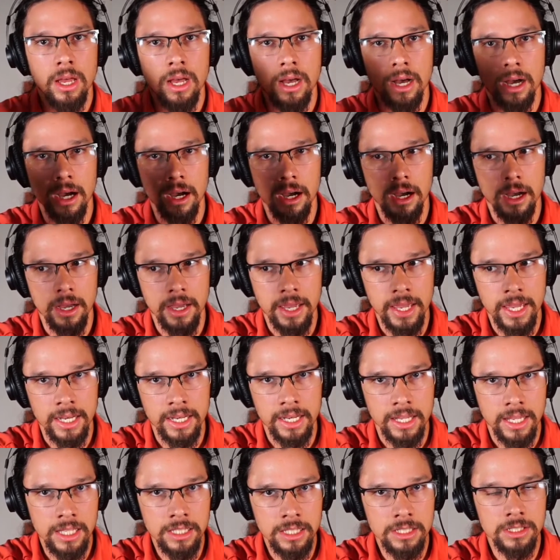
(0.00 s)

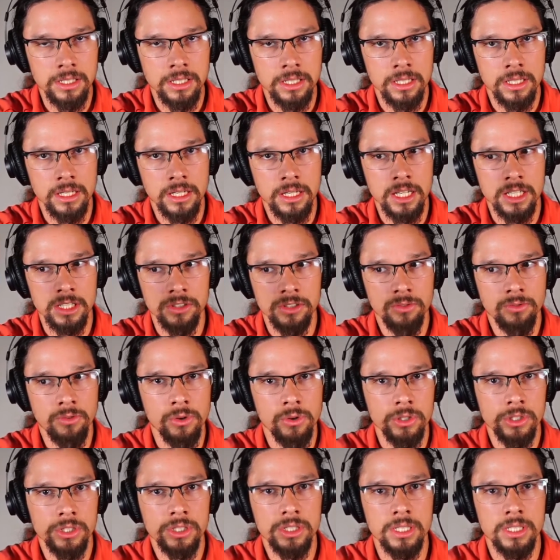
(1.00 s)
and insulin is
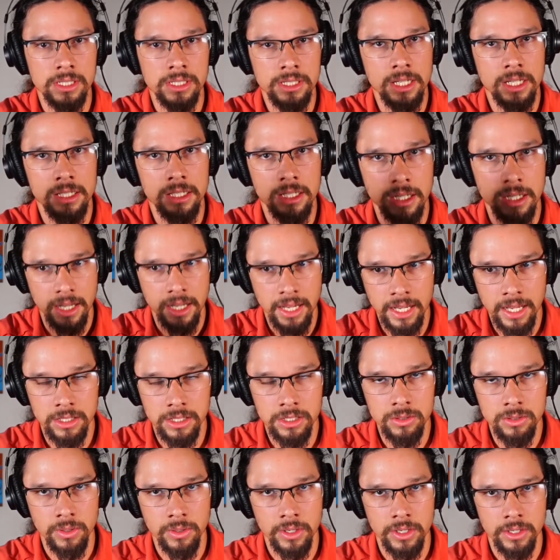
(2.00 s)
forced to send
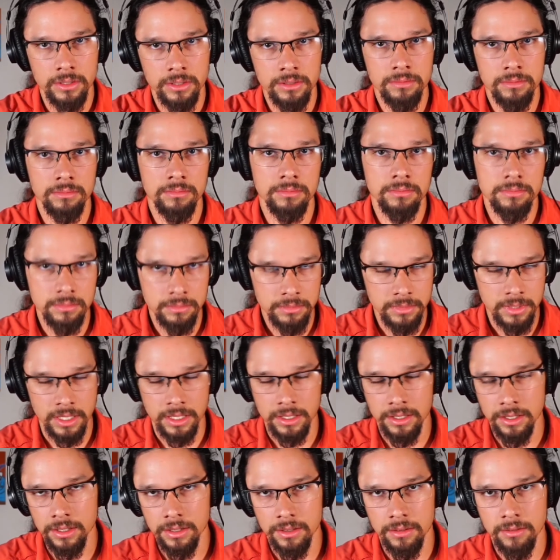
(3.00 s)
elsewhere
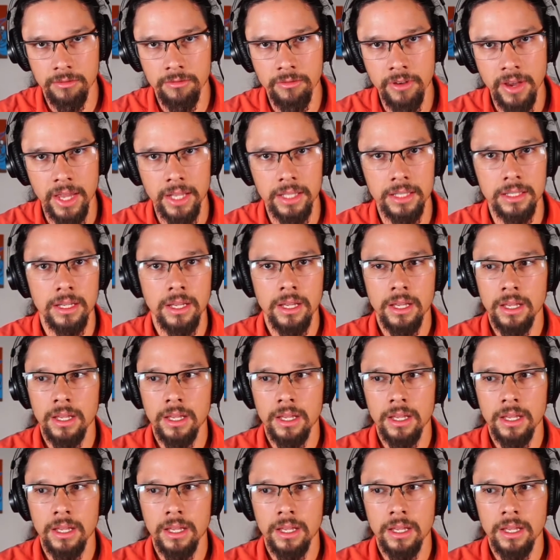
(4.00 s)
into fat,